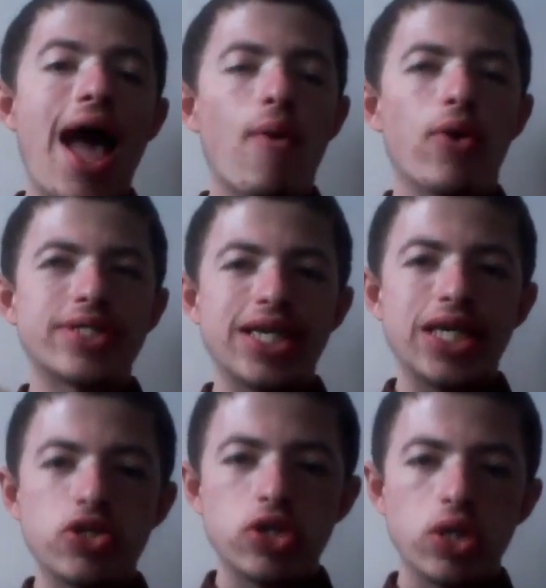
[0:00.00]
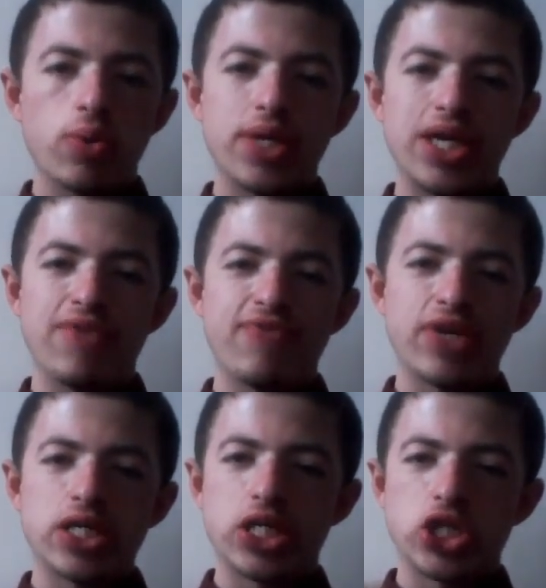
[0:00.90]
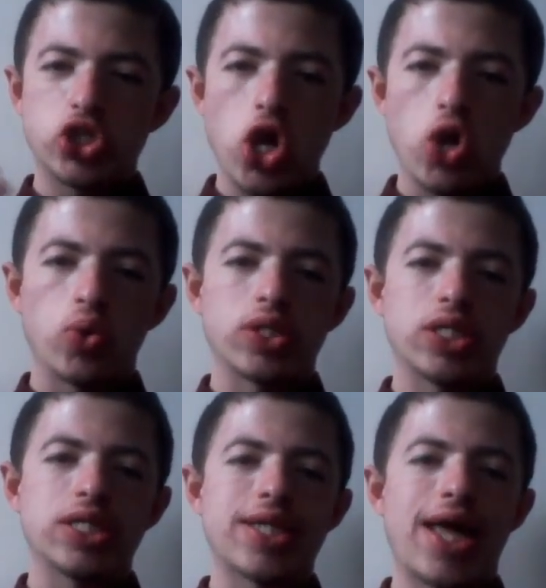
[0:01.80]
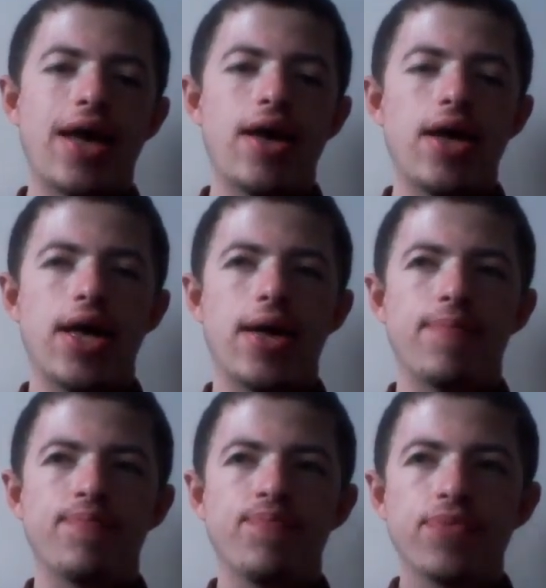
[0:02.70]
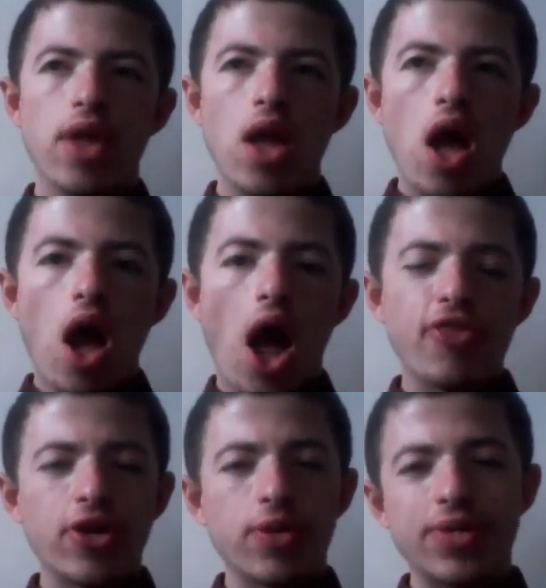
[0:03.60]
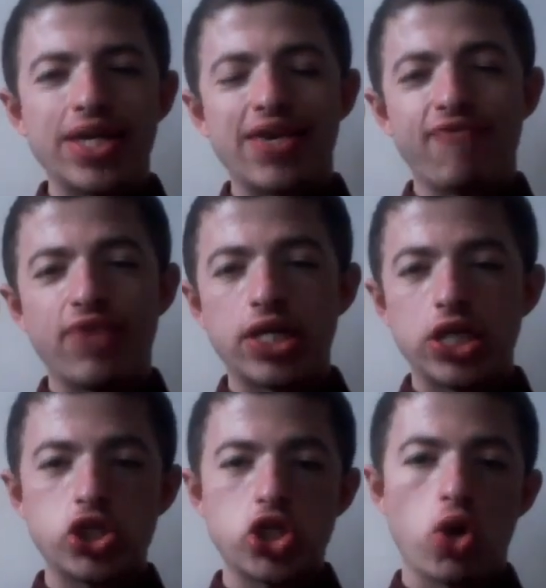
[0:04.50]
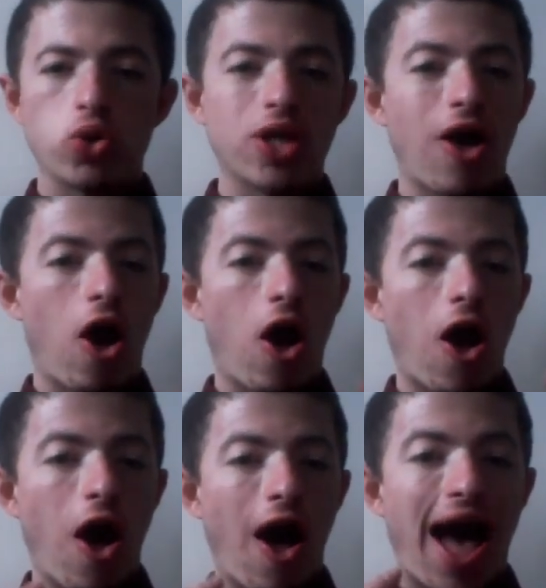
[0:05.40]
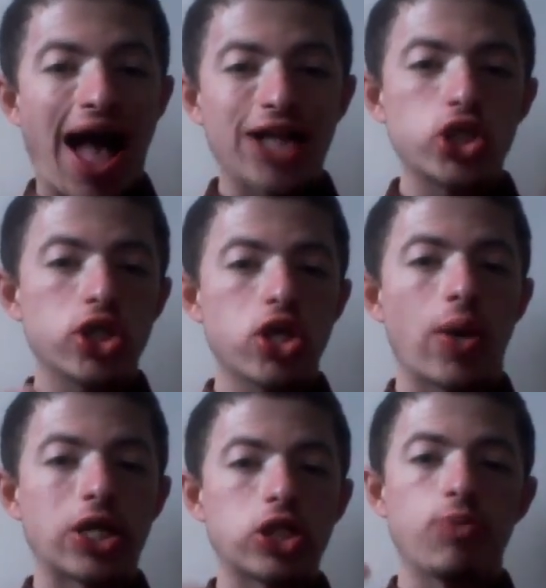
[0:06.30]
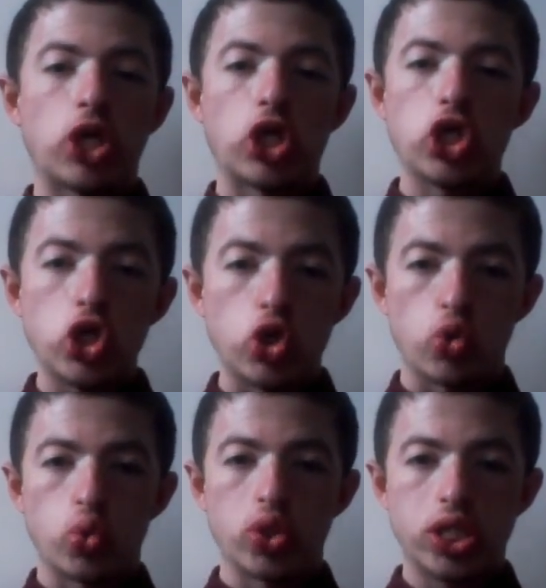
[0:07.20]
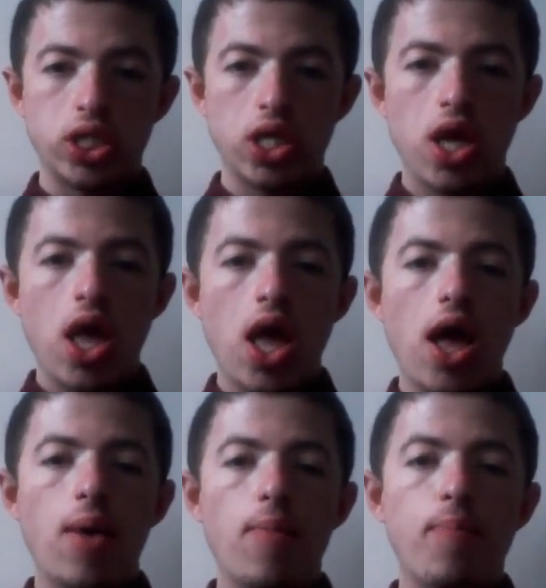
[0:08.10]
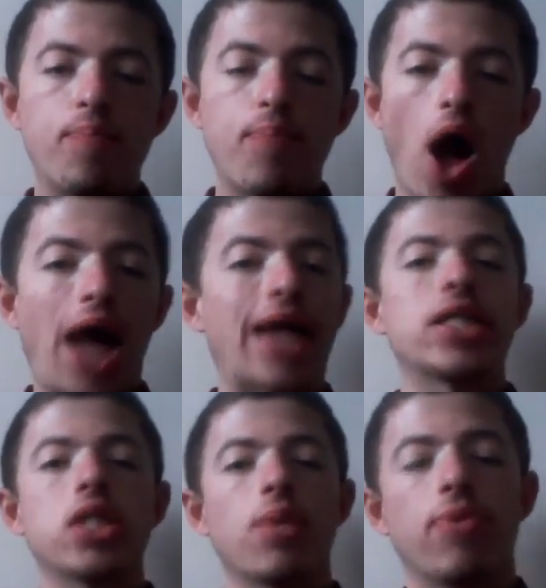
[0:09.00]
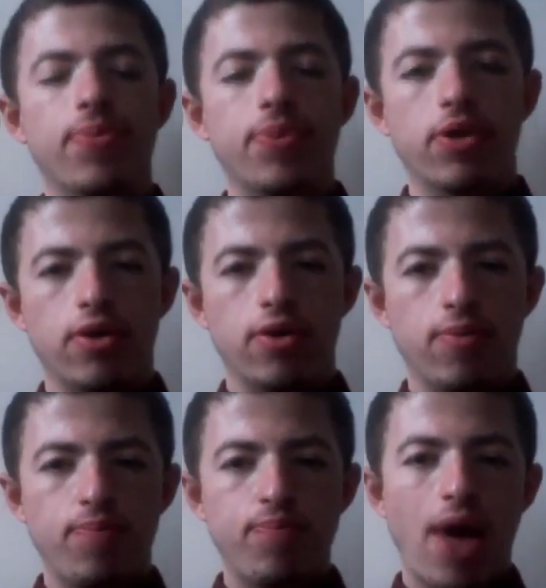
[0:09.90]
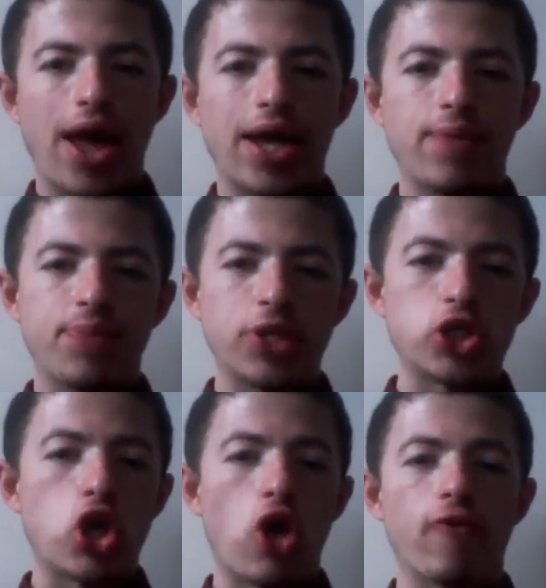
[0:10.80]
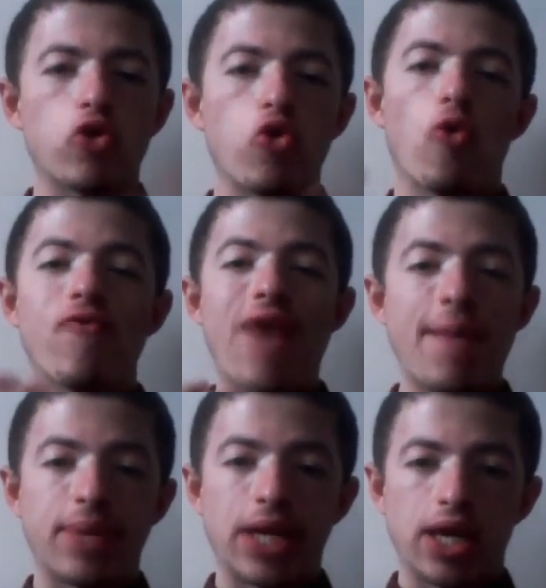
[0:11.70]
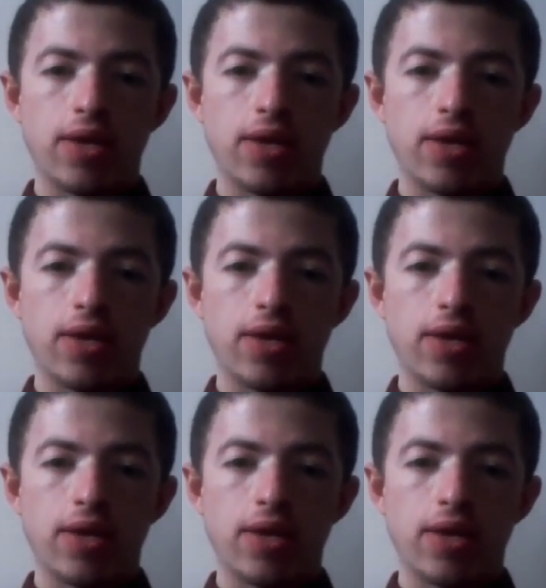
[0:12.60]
And what's interesting with the Infinity Stones is that um, I think the Infinity Stones are, are actually going to be used by some of the, by this Nova Corps family.